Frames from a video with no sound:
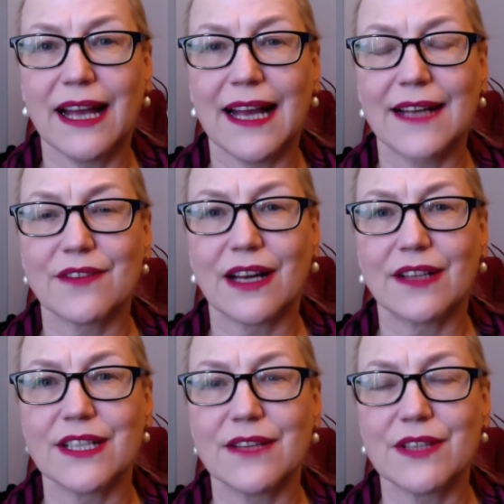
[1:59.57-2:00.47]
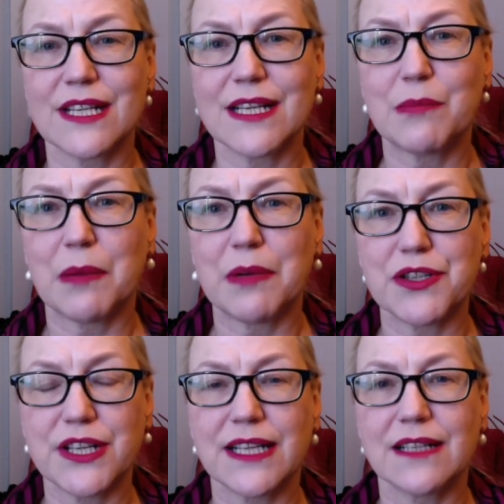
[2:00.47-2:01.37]
and Relativity, published
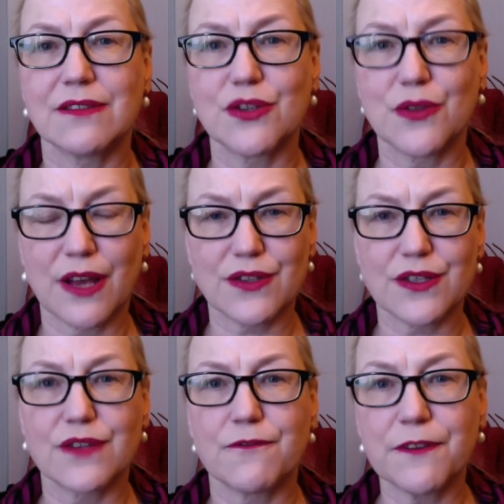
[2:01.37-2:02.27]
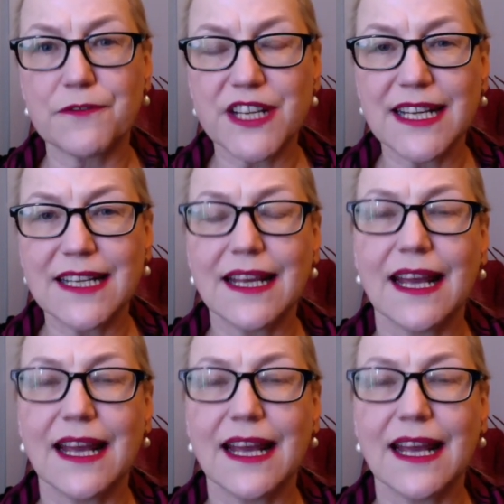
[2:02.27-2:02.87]
in 2015,